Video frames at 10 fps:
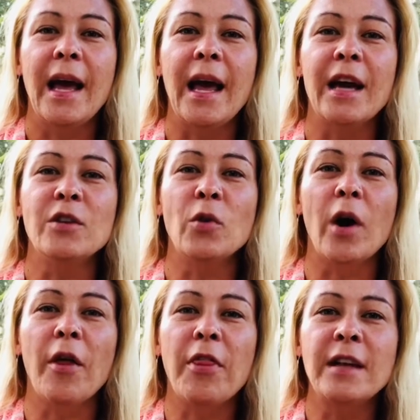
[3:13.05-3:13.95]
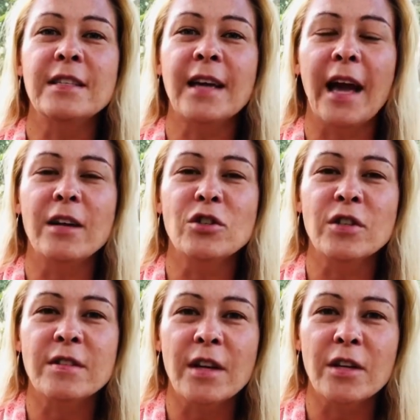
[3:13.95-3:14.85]
and your authentic energy
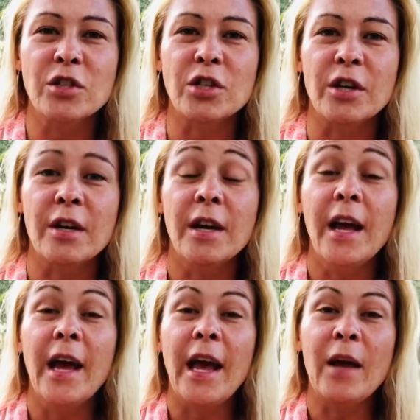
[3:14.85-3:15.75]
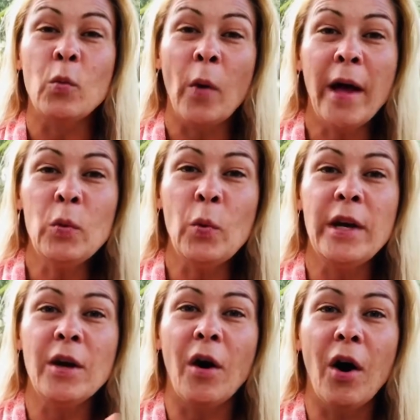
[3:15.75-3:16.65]
signature. And when
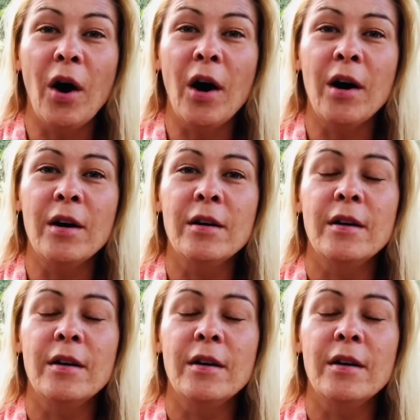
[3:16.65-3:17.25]
we are